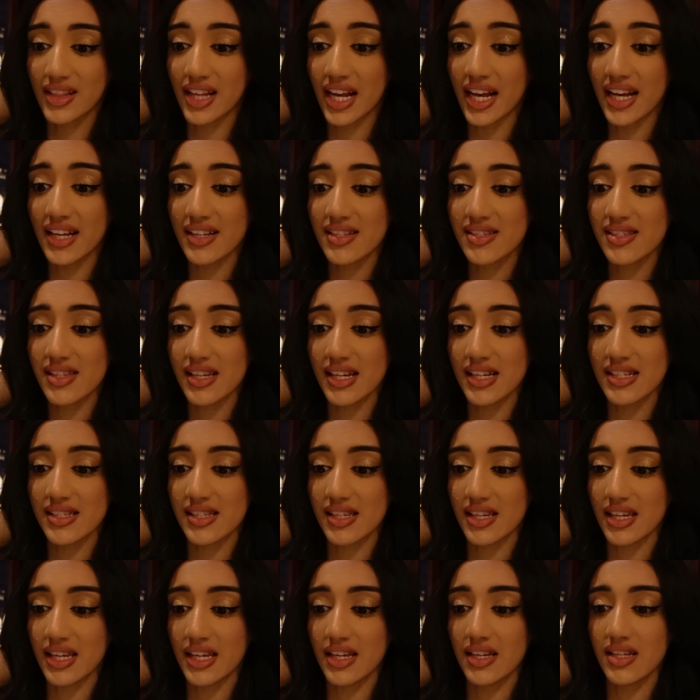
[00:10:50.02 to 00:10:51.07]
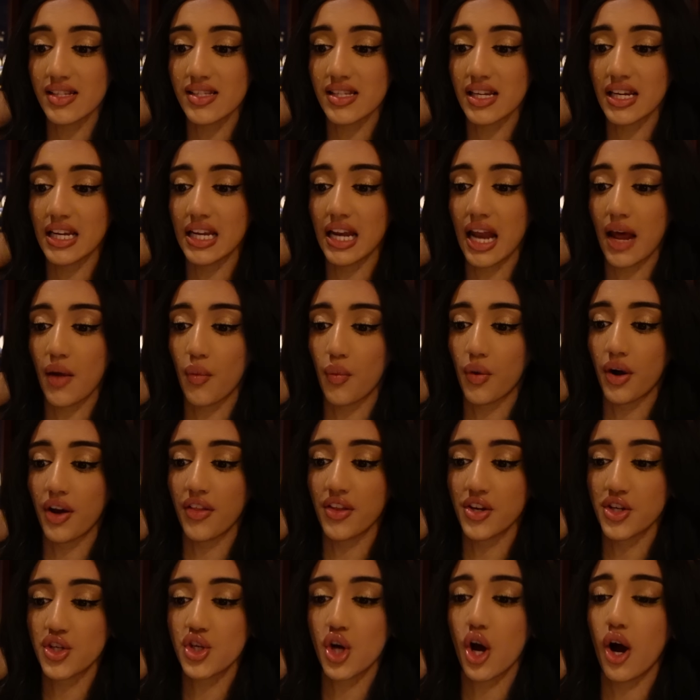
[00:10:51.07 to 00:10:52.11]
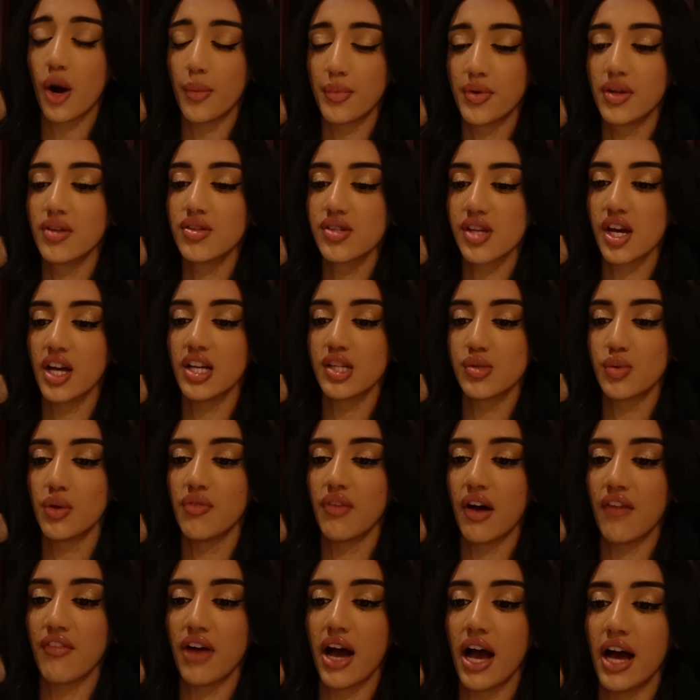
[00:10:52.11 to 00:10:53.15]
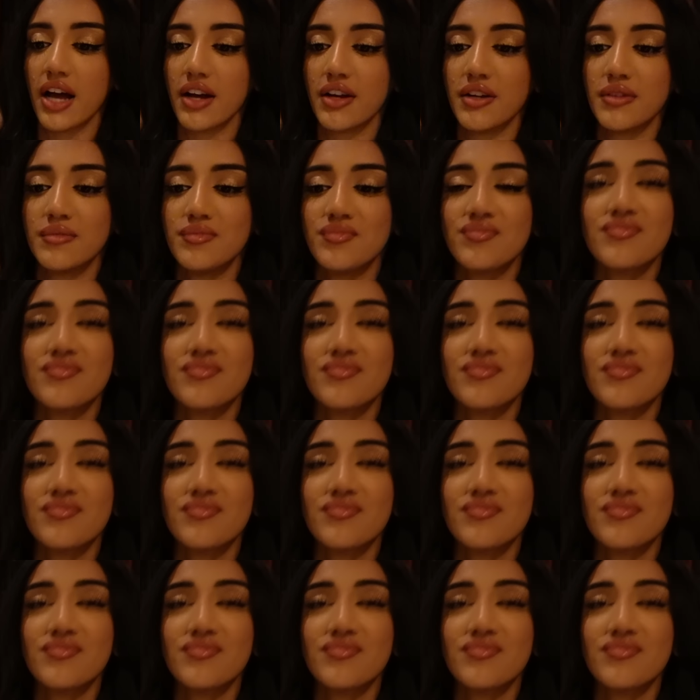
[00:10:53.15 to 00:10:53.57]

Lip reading: This is easily like one of the top desserts we've ever had.